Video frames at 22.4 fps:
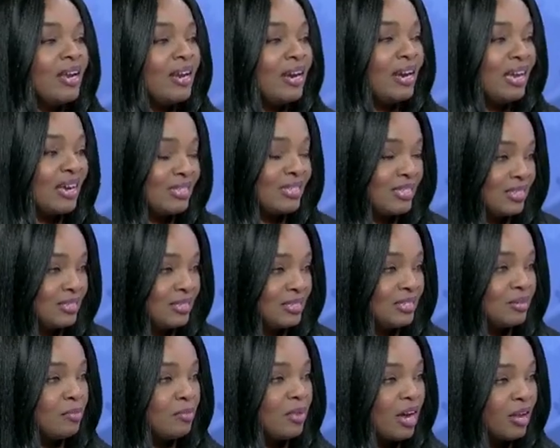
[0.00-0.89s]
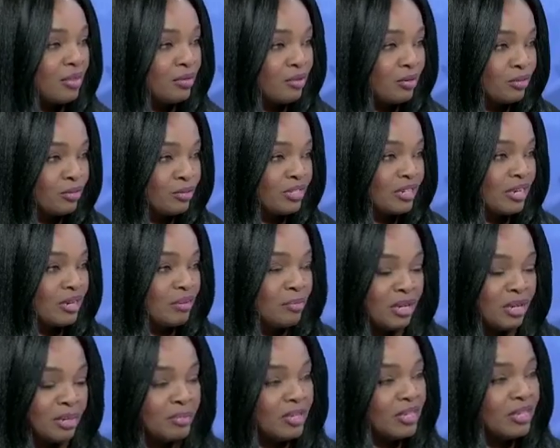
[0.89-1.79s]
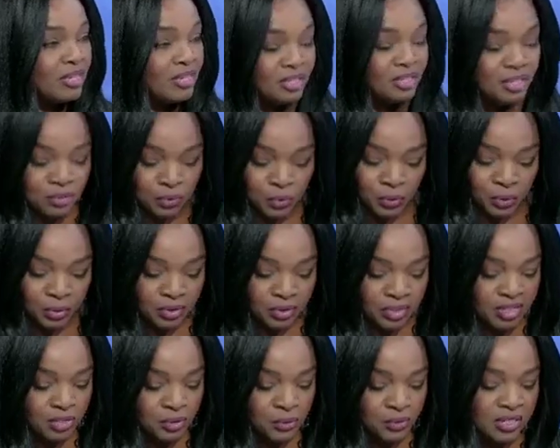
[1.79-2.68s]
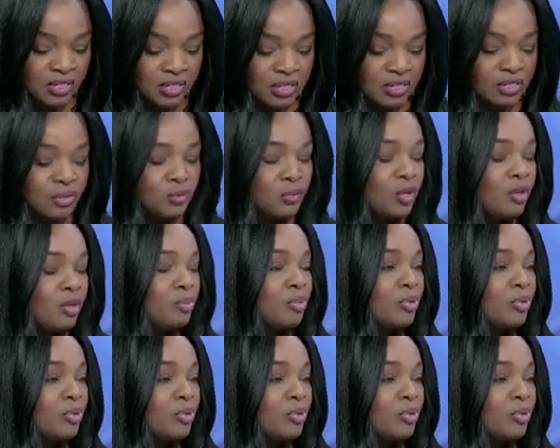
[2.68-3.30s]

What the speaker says: lactating mothers and baby. This week is World